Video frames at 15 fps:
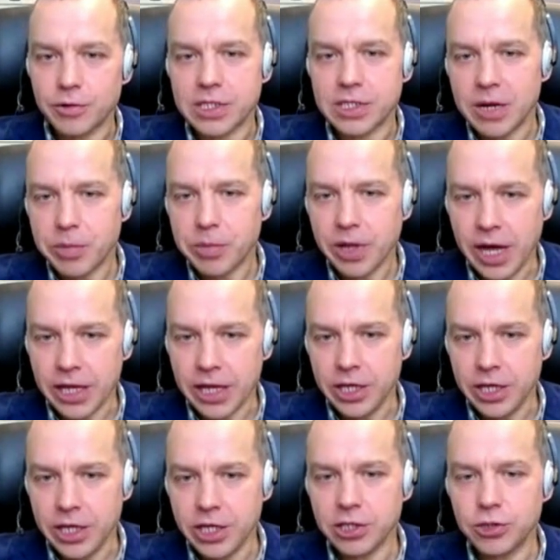For example, I
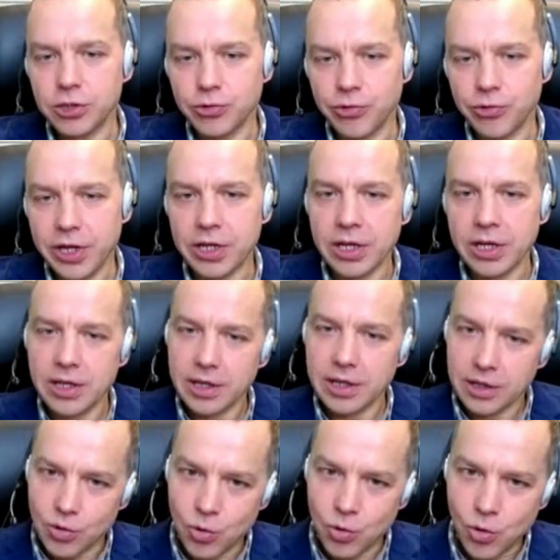needed to read
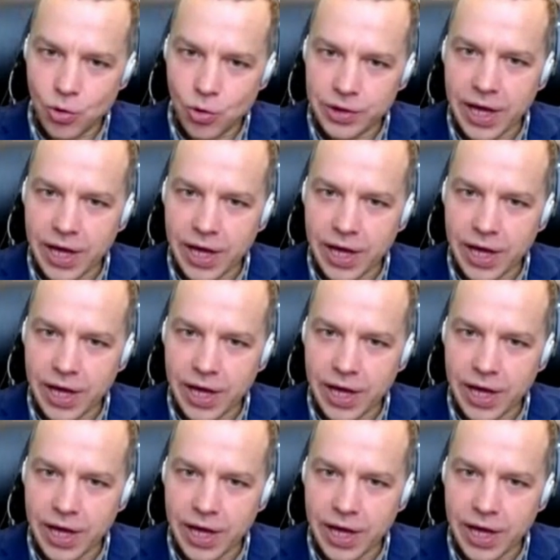all